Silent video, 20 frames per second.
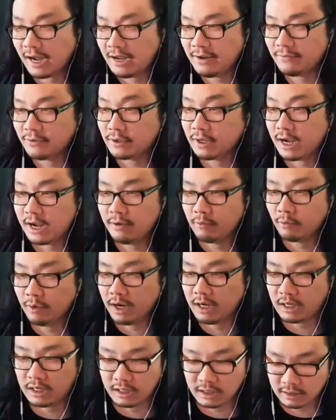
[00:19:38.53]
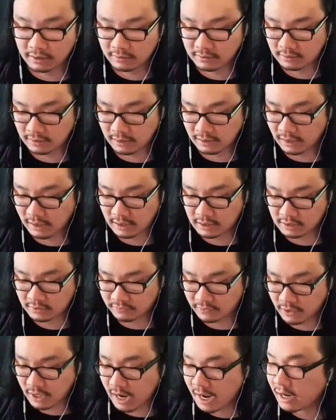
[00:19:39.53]
I, I even, I read it and then, and I just
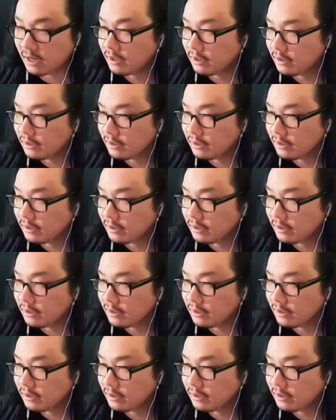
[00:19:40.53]
forgot.